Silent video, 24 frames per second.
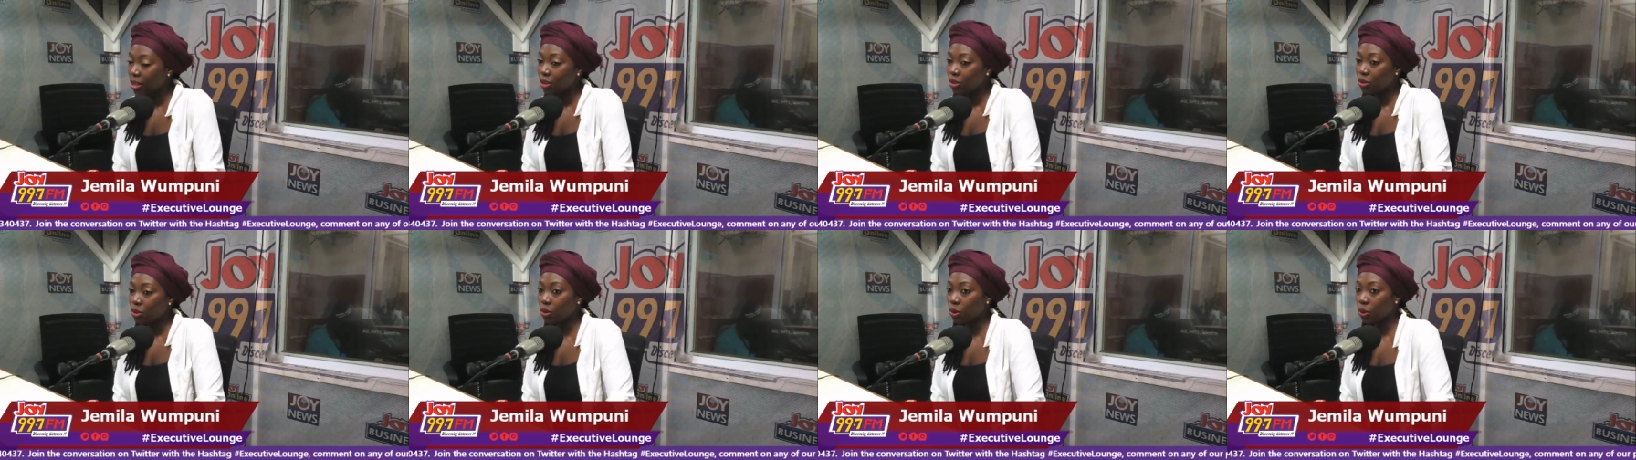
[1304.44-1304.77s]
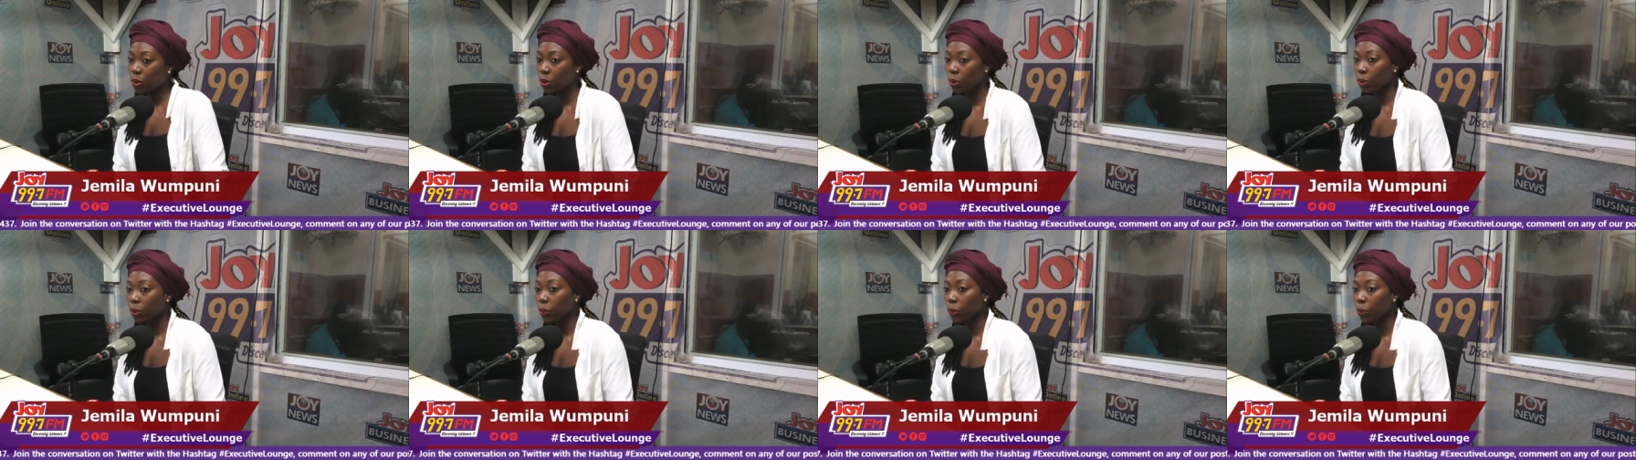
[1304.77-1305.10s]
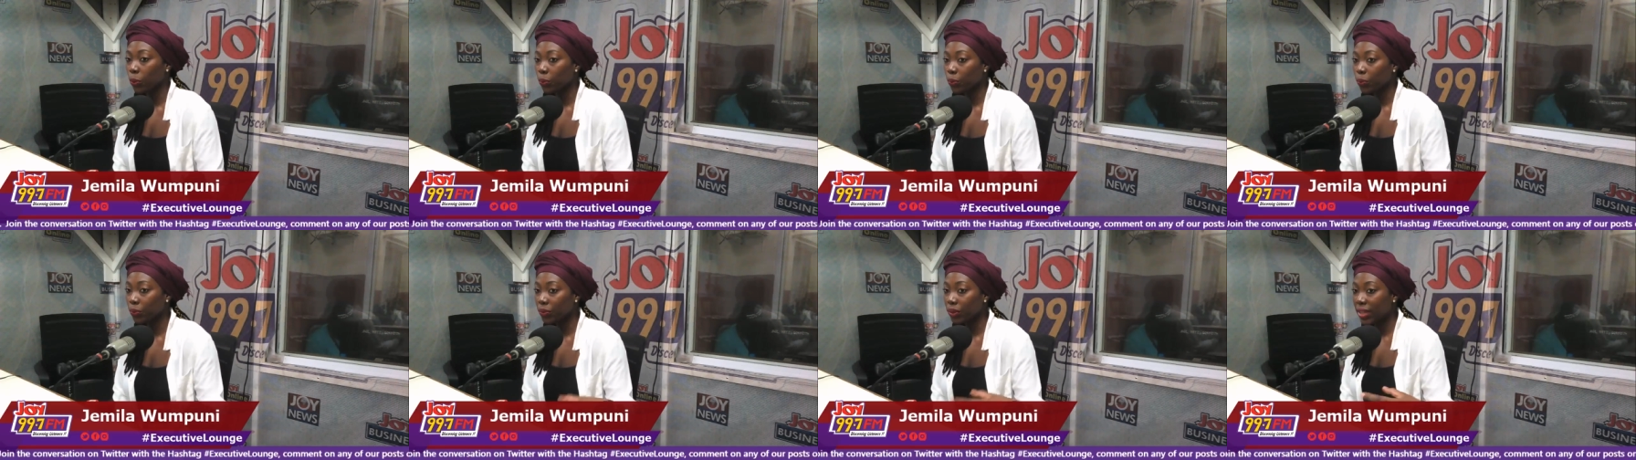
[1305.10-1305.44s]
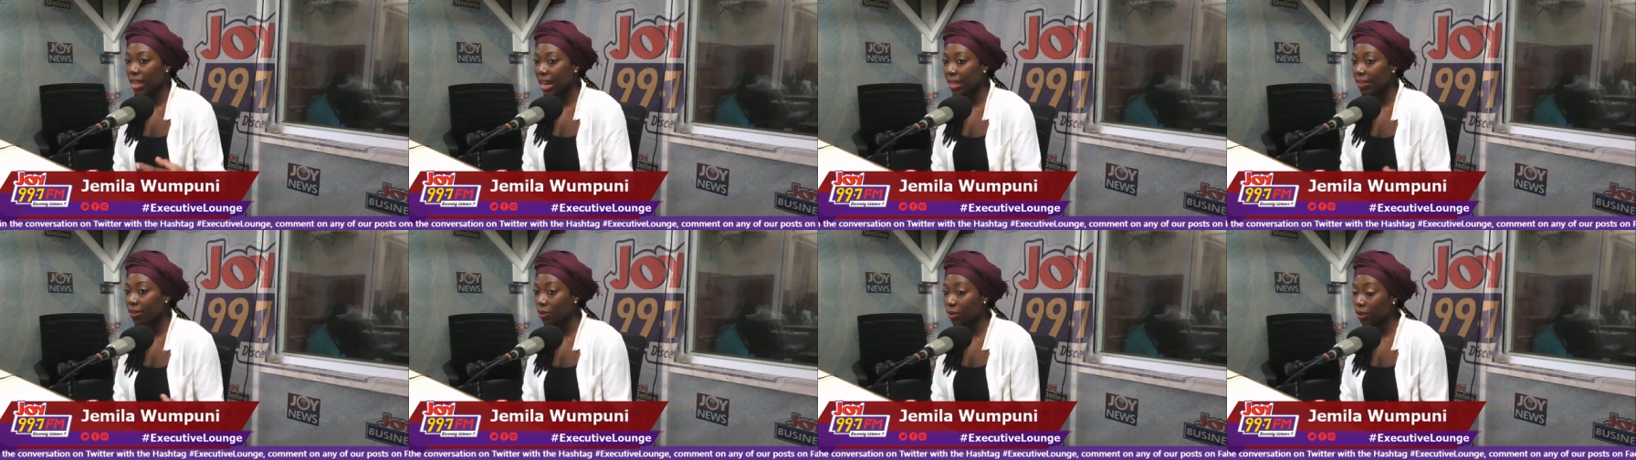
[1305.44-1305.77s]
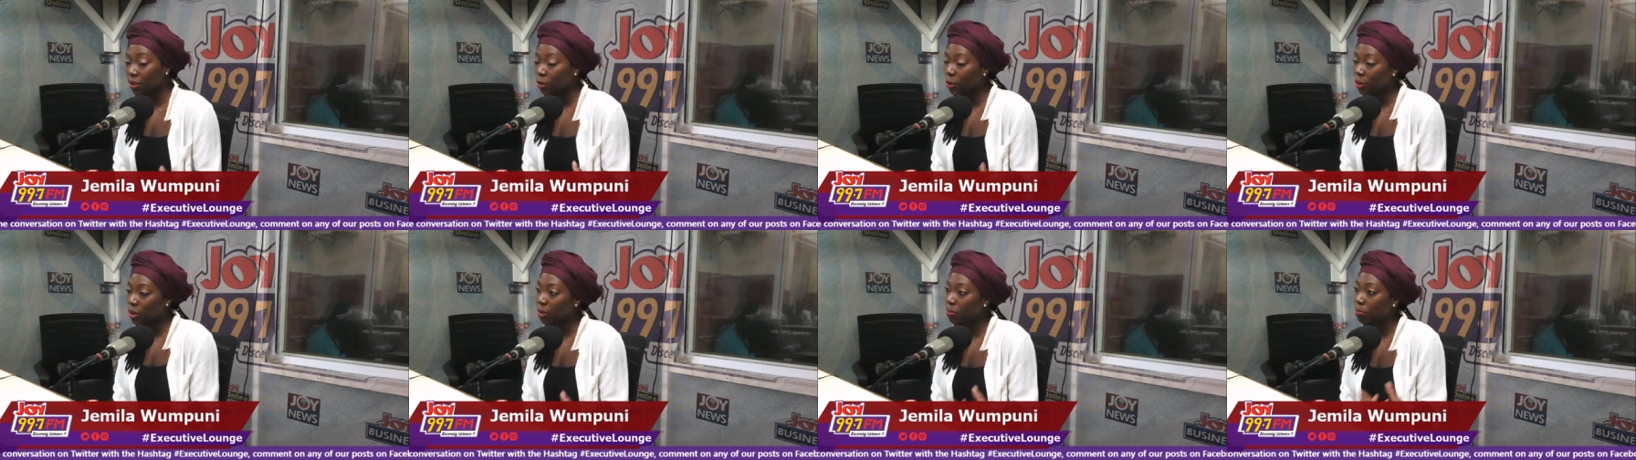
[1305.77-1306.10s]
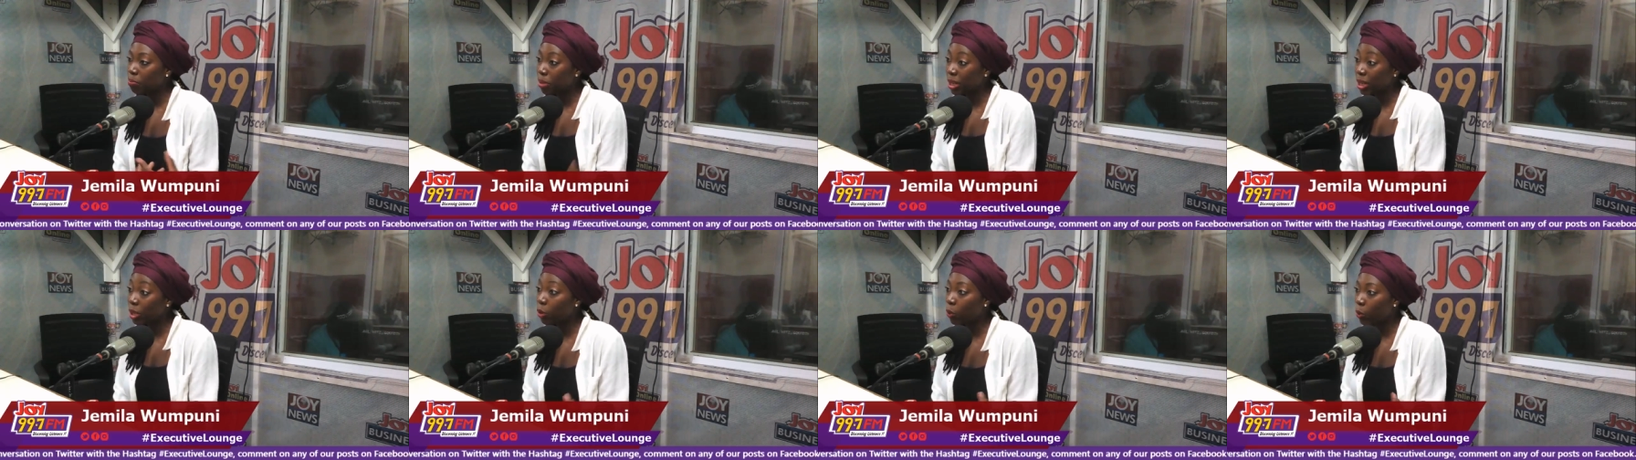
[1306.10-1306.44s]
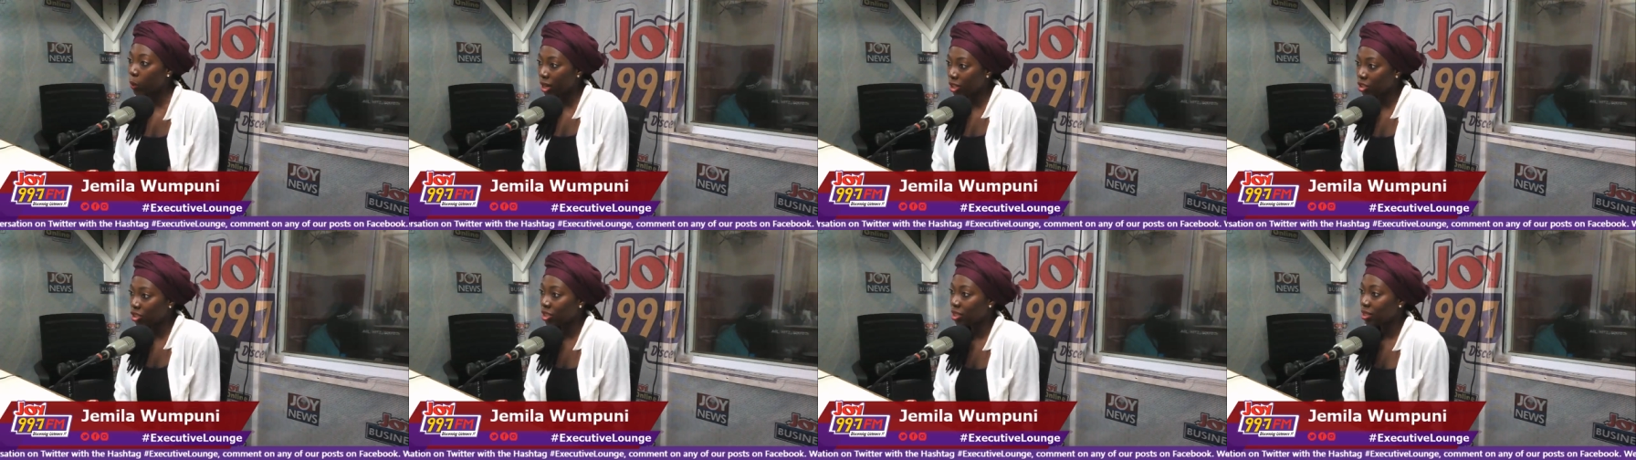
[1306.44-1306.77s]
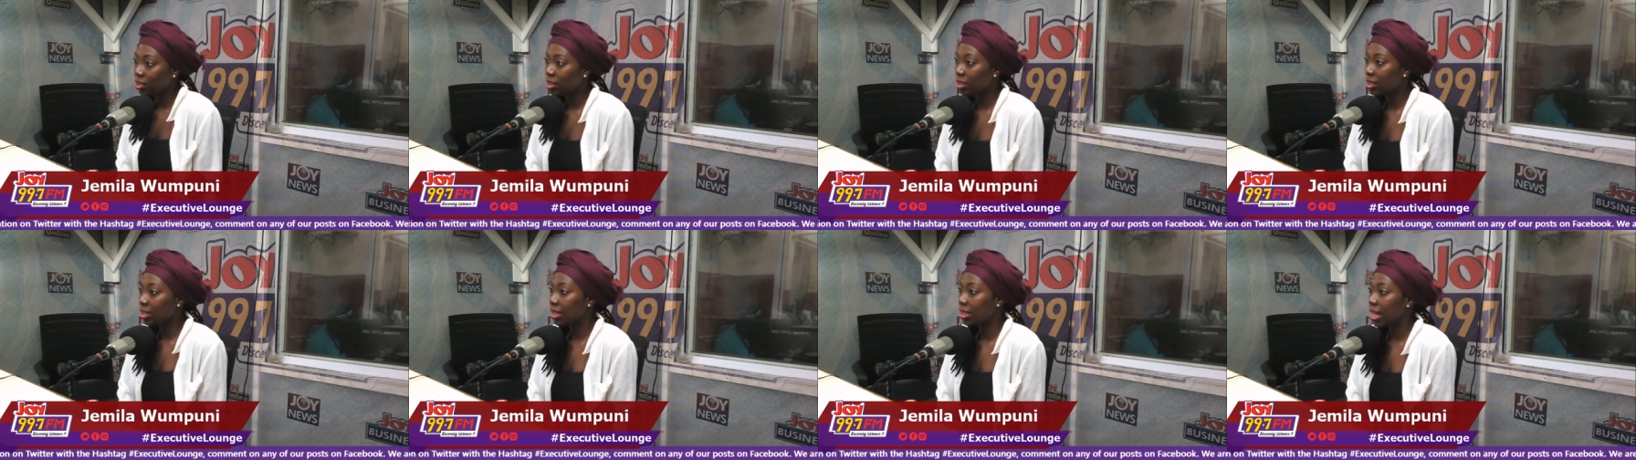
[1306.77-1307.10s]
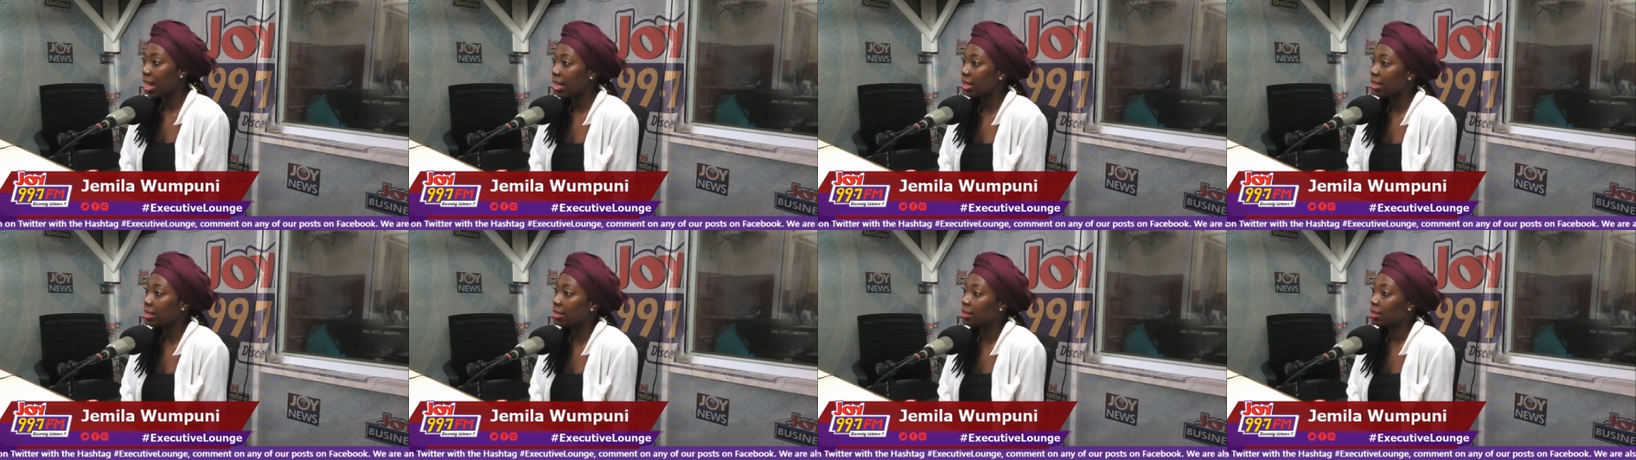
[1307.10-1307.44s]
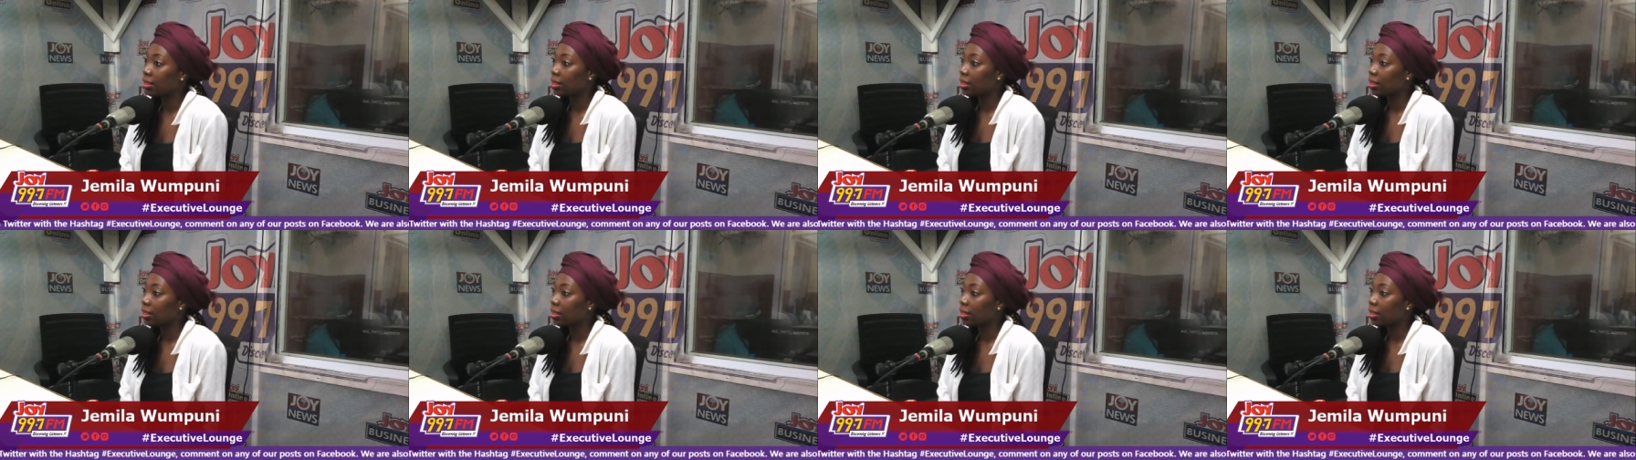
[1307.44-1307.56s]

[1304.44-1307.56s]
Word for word: so that th- those are big questions that